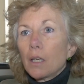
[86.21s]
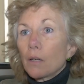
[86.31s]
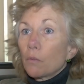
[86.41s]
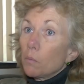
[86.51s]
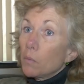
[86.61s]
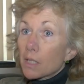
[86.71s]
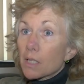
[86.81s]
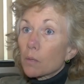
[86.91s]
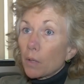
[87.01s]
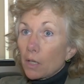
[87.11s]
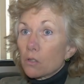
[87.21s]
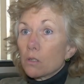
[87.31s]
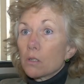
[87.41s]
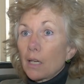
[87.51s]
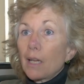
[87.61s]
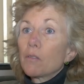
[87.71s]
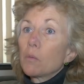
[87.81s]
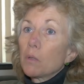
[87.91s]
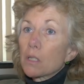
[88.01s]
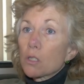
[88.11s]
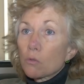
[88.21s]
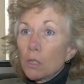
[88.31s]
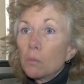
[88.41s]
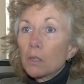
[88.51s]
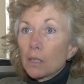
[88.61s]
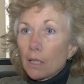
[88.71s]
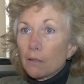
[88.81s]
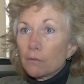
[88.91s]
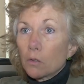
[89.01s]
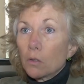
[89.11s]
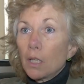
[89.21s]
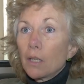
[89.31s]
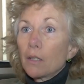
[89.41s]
If we mix the patients, I have to be extremely careful